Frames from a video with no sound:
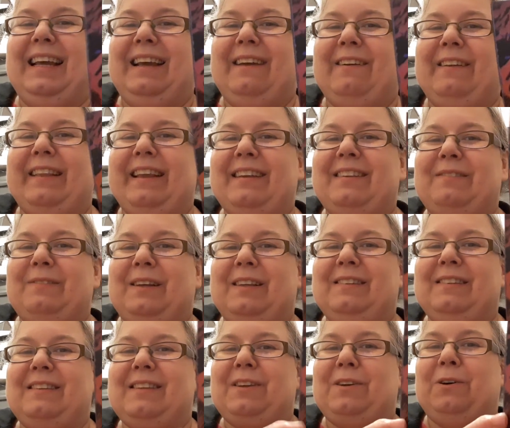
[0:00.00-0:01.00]
This
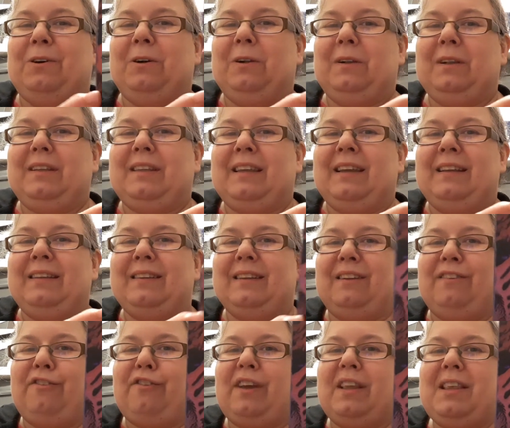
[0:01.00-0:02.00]
one's called
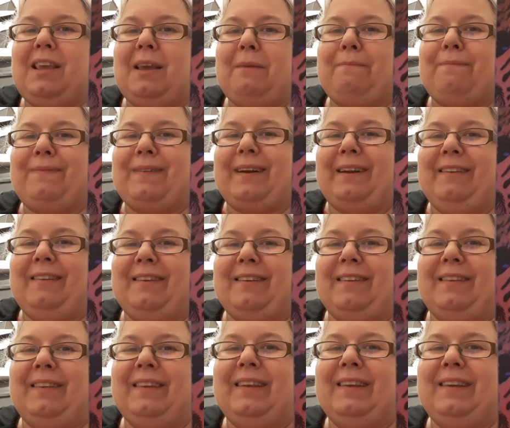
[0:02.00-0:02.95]
dendritic printing.